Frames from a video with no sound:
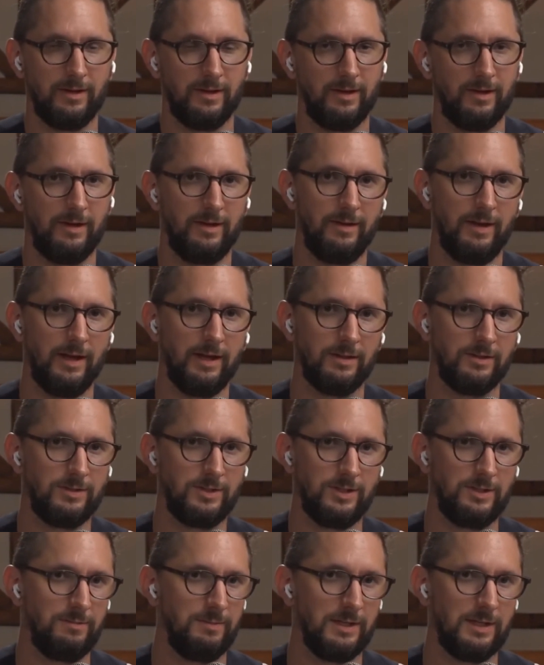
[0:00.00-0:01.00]
uh, L
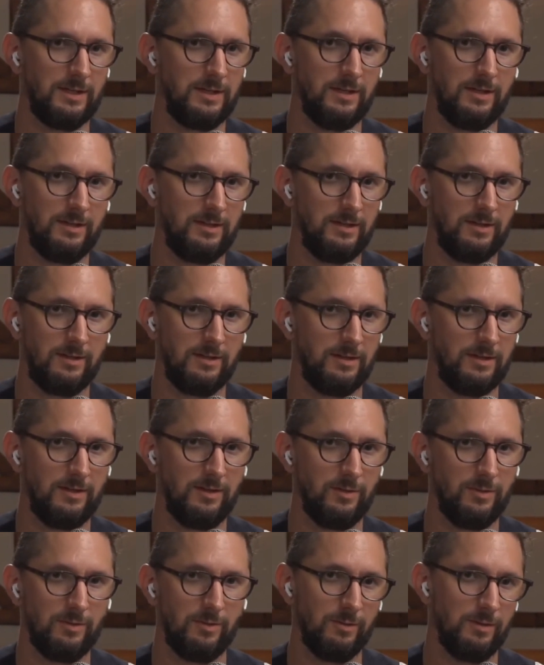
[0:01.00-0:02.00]
G B T
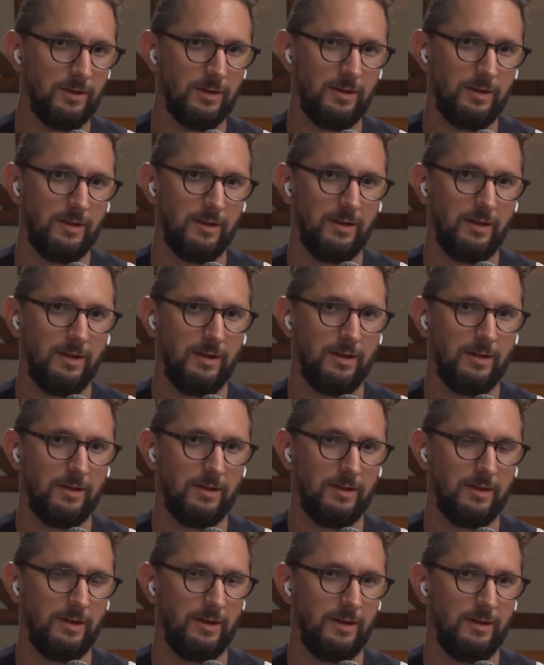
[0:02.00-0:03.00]
Q
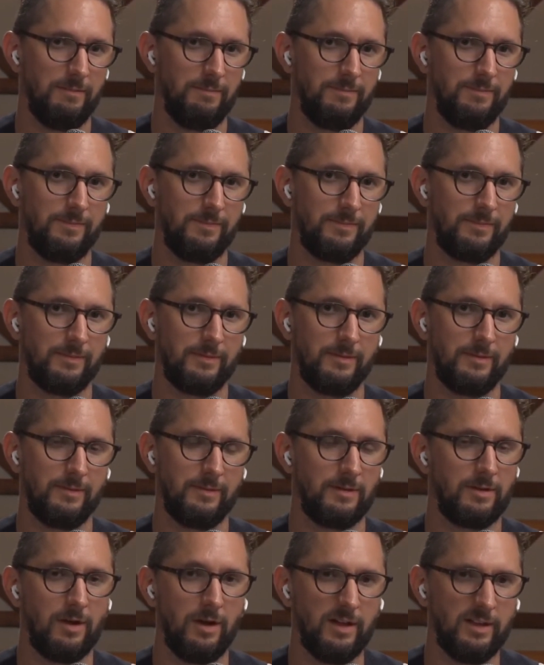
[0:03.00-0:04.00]
um,
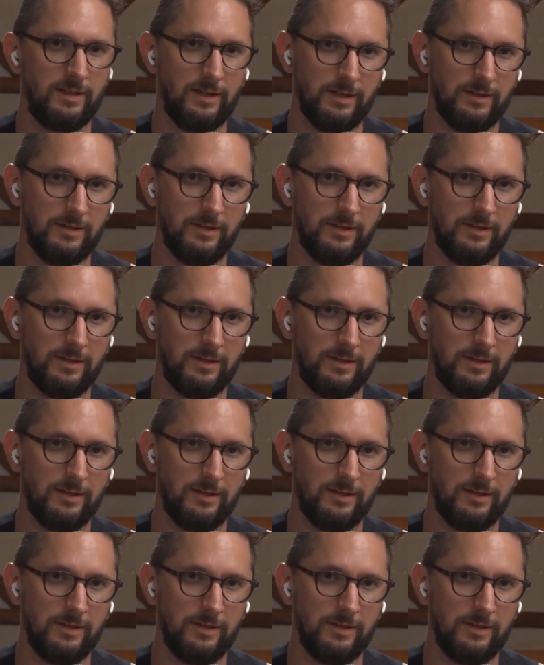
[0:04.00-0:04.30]
content.